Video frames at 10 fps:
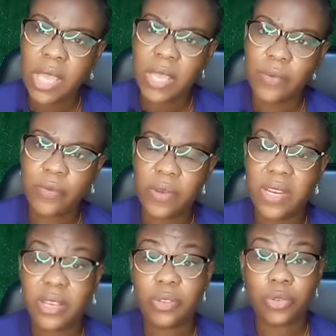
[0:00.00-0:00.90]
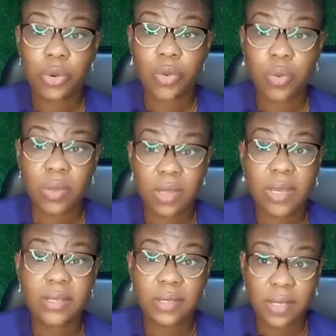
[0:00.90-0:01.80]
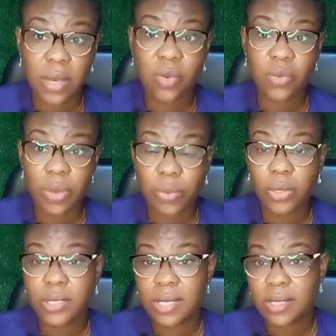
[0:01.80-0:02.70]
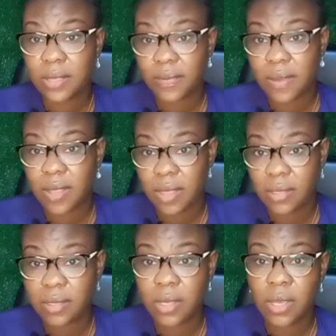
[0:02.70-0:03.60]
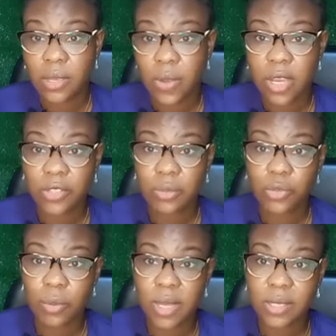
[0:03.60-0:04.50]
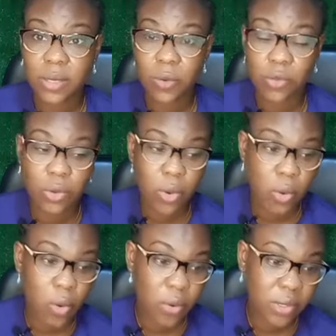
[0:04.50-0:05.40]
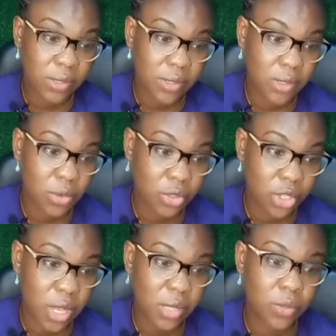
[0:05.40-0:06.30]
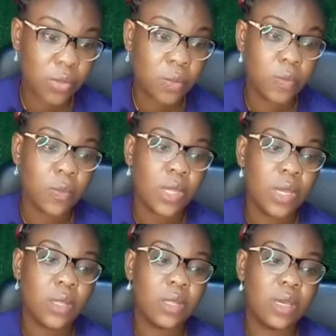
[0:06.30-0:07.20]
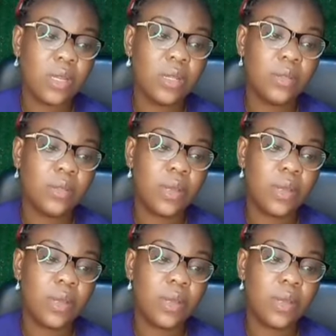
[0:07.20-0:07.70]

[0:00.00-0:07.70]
If you find that you struggle with that, that could be a pointer to the fact that you had some traumatic occurrences in your childhood. Then